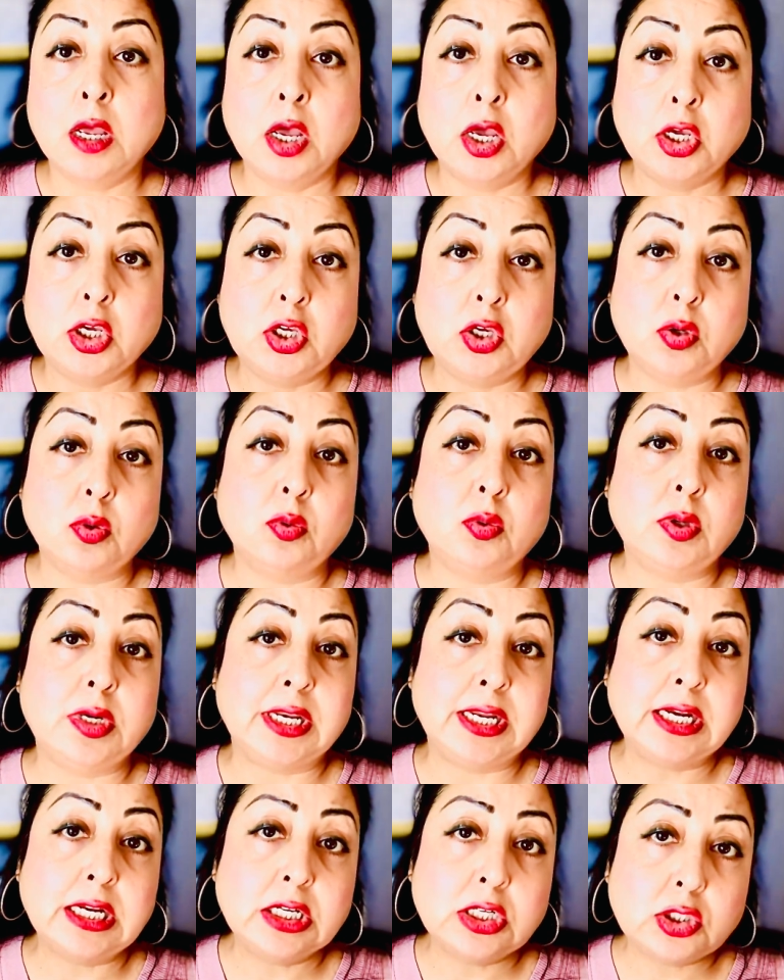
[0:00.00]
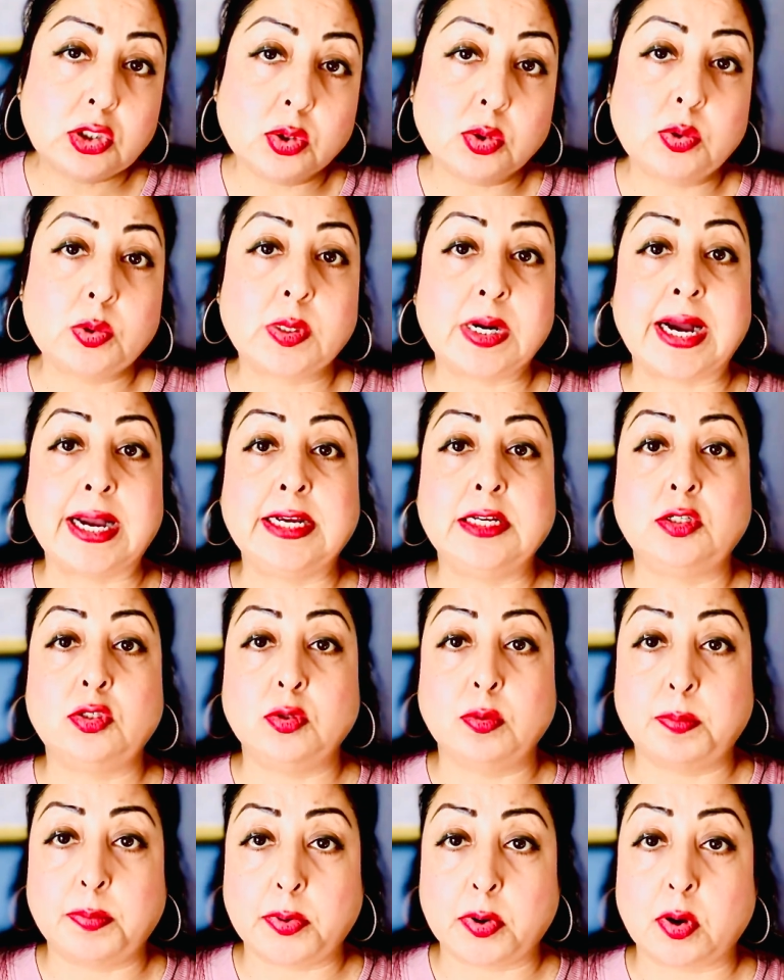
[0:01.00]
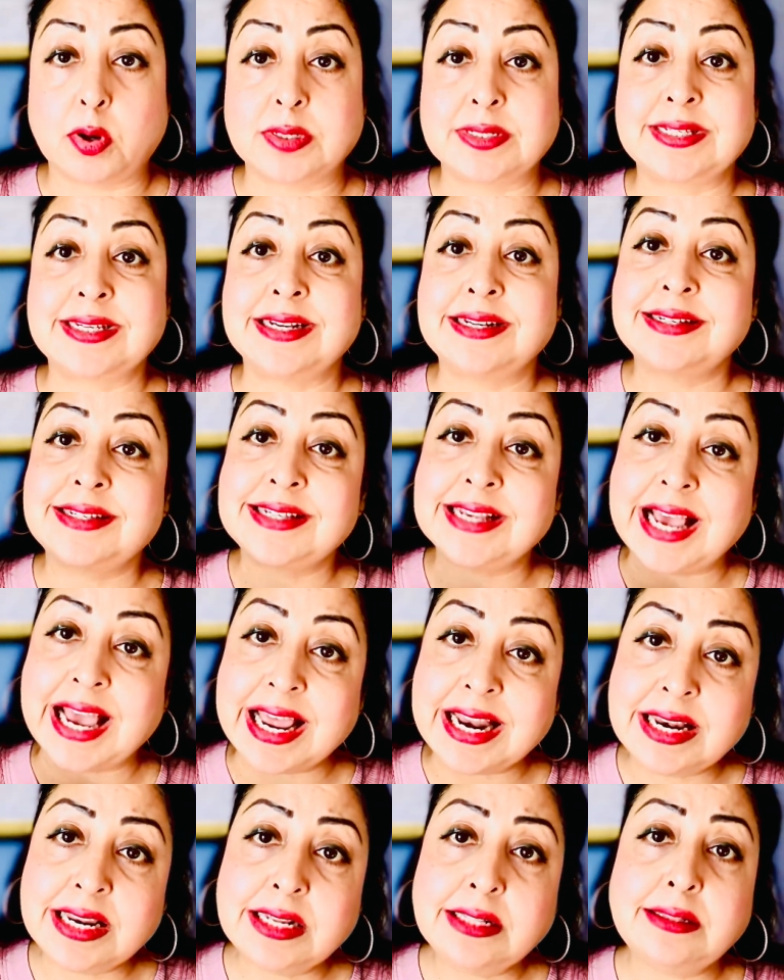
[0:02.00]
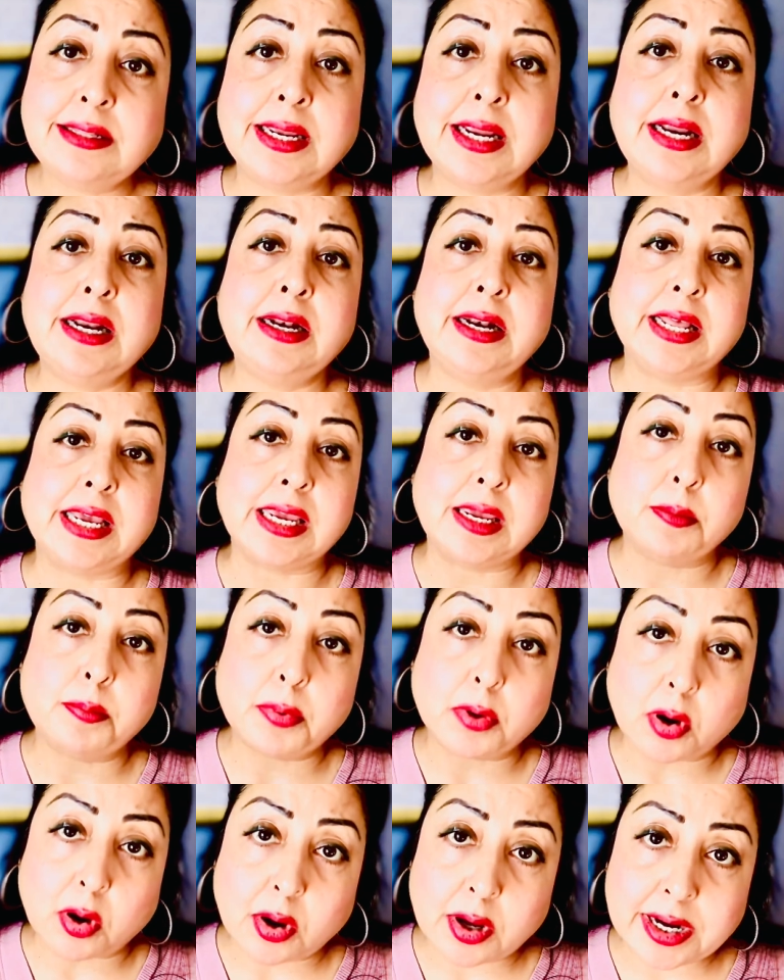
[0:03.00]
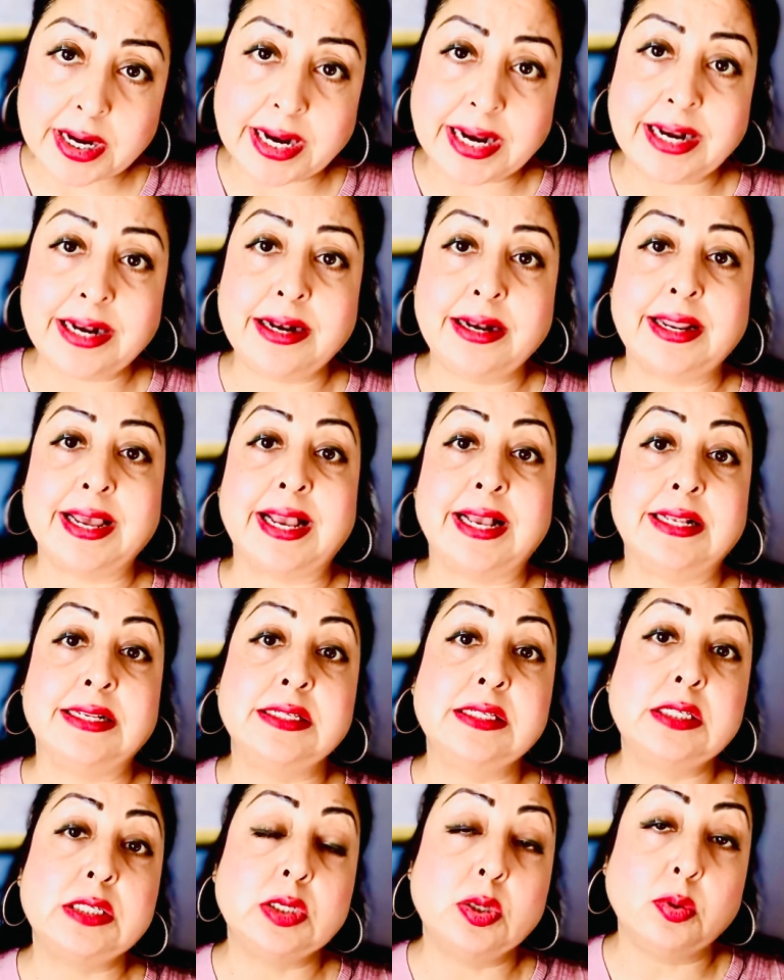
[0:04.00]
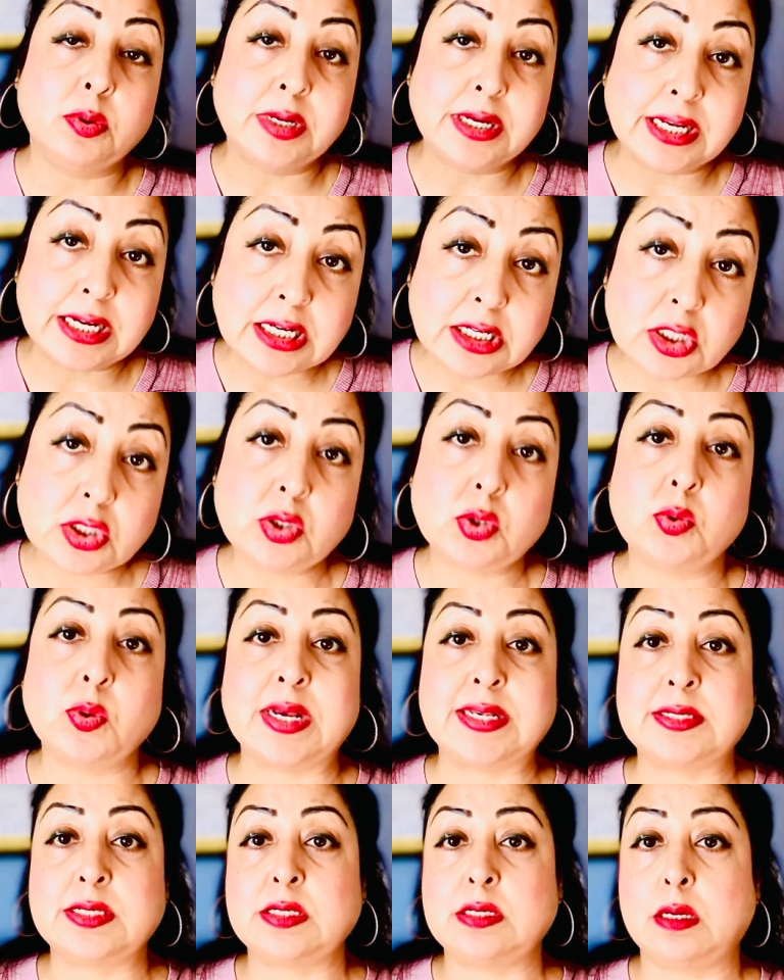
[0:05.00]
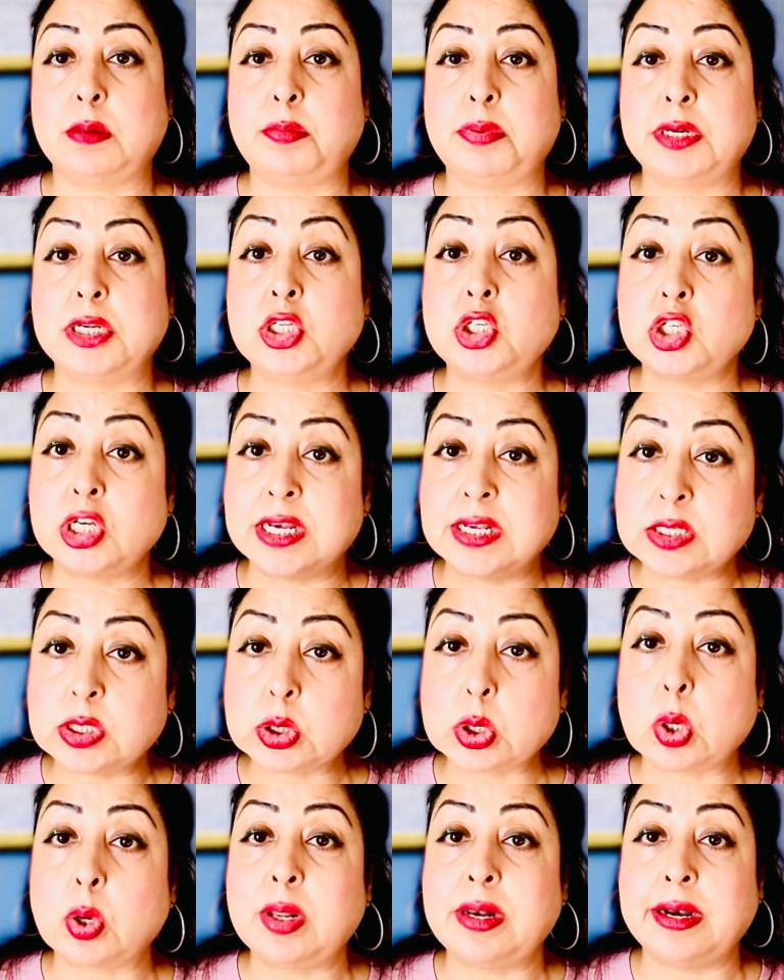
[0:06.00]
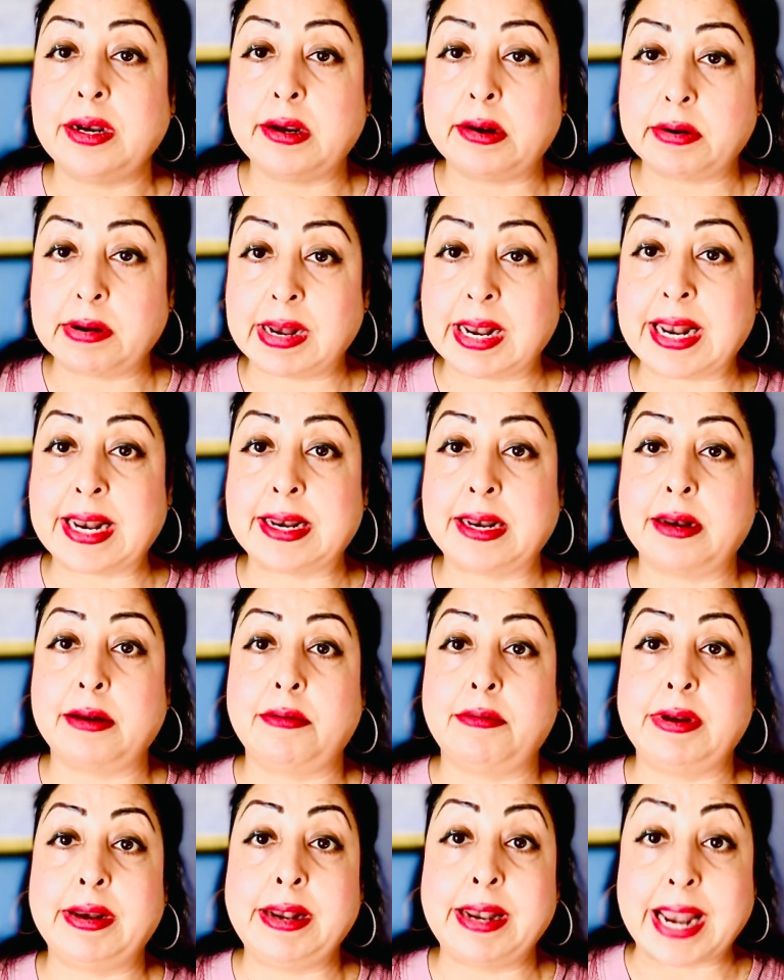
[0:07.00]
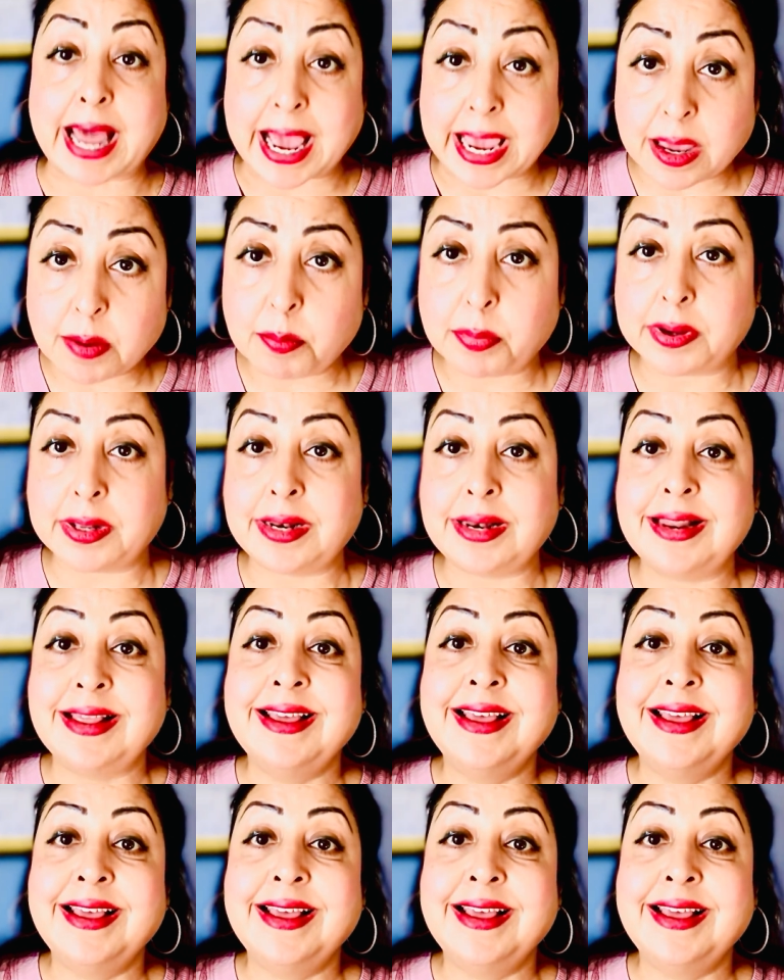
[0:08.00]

you need to try to process anything deep or intense. You need to establish a solid, reliable